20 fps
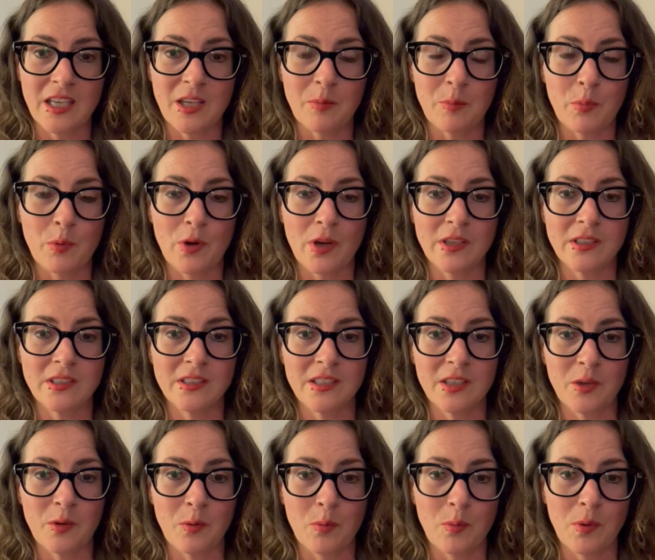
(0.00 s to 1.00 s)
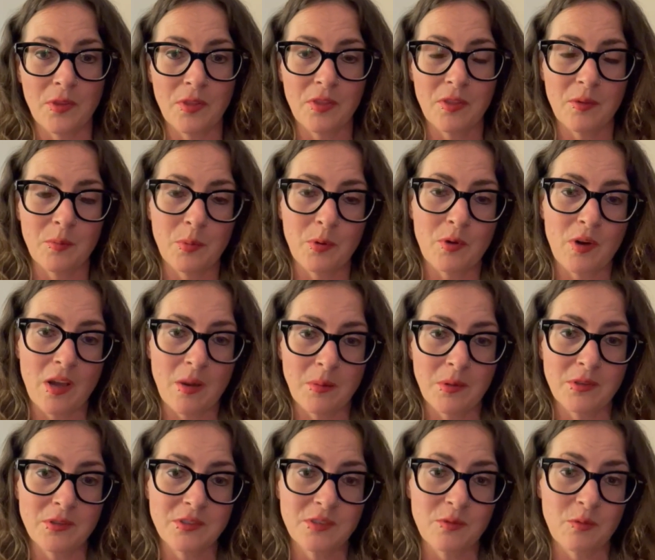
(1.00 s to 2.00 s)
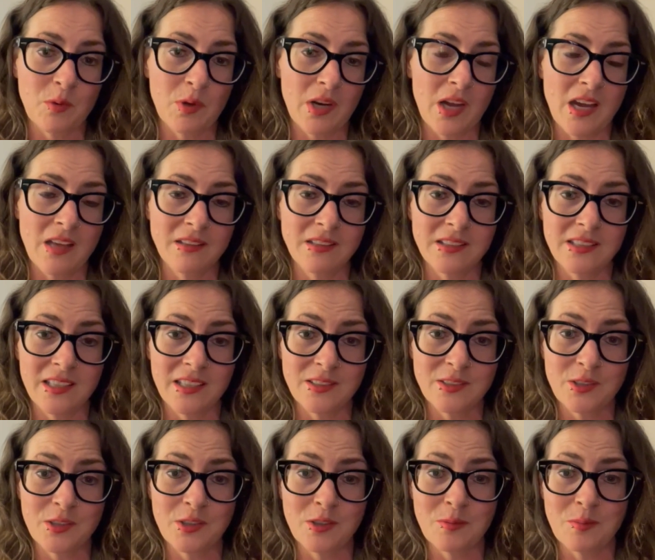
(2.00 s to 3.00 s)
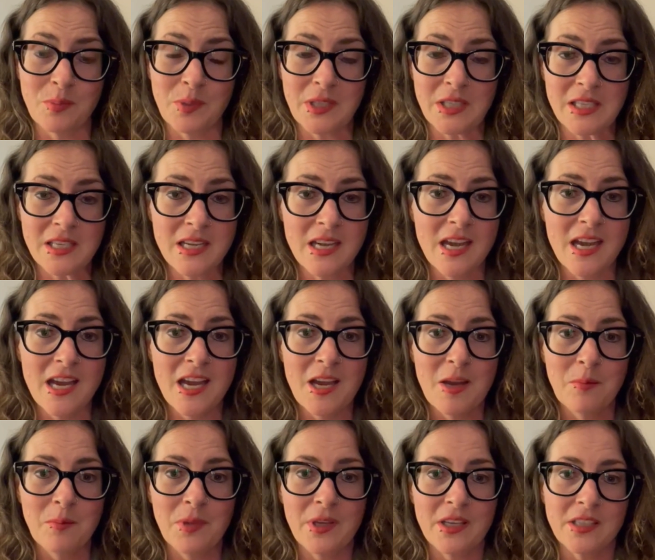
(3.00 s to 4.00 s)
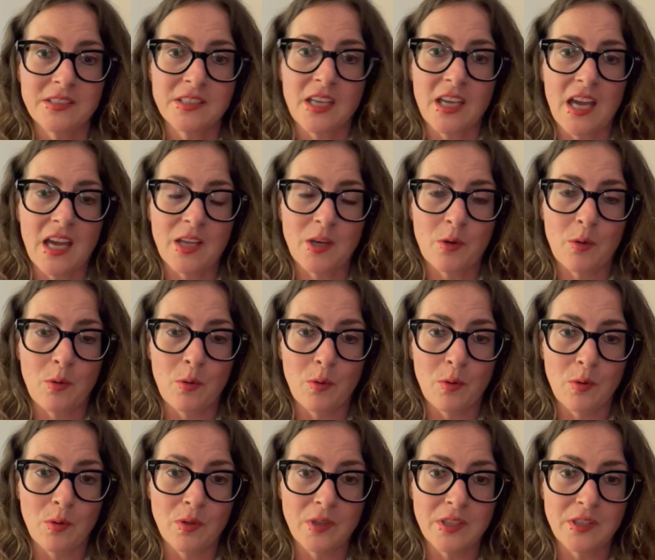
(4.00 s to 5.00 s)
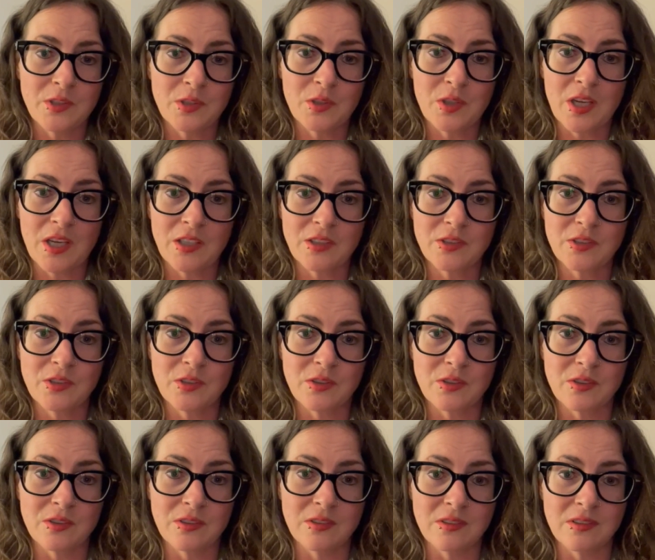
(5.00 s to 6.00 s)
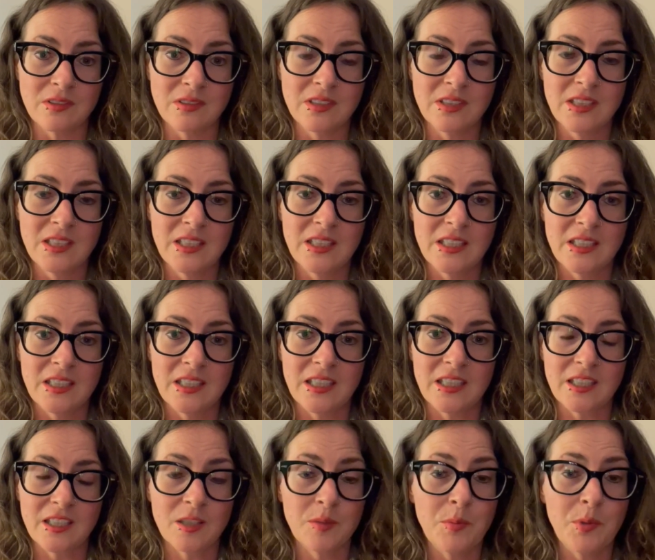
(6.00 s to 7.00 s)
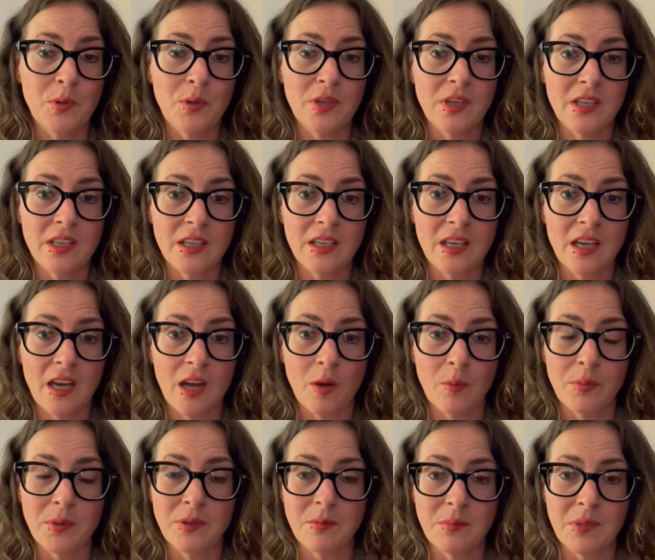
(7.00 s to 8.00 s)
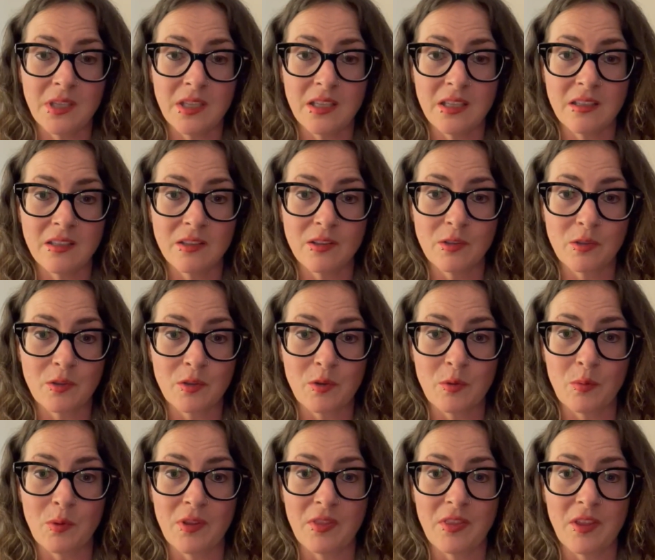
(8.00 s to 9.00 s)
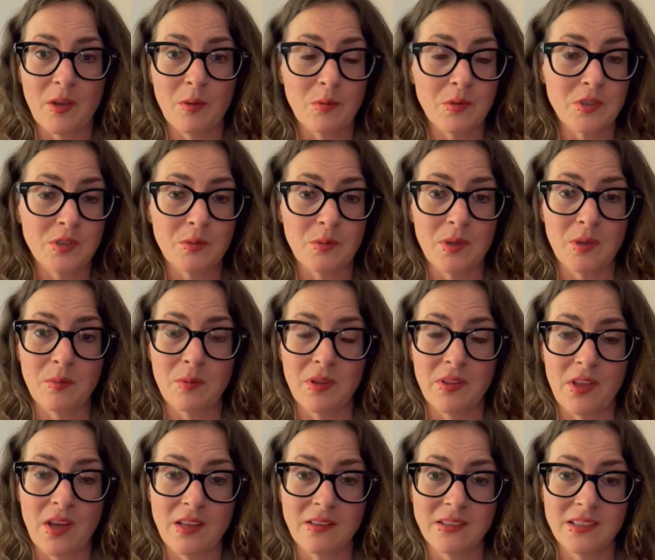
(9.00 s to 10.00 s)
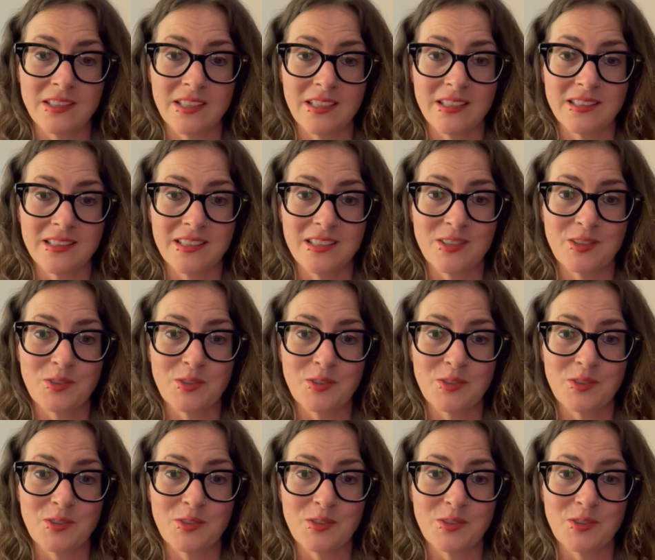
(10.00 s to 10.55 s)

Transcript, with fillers: It broadened out what the parameters of what Highland dance could be because I had a whole international uh, community helping me learn what they were doing with Highland dancing.